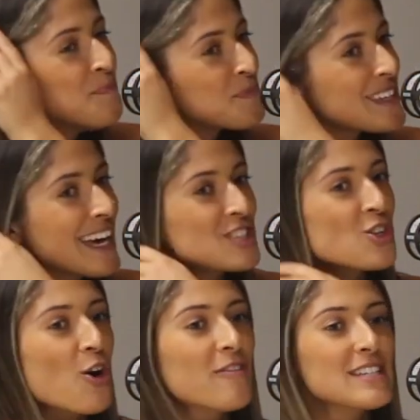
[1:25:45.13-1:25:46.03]
Yeah.
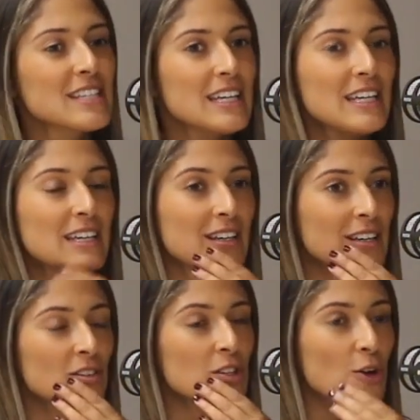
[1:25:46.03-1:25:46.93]
So obviously,
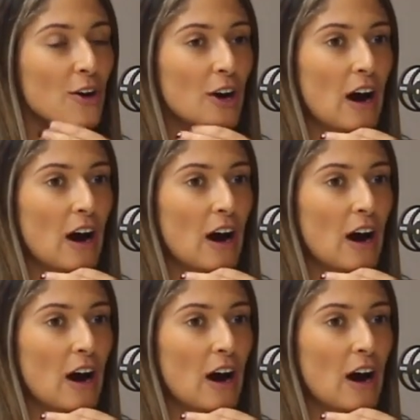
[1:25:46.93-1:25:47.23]
you know,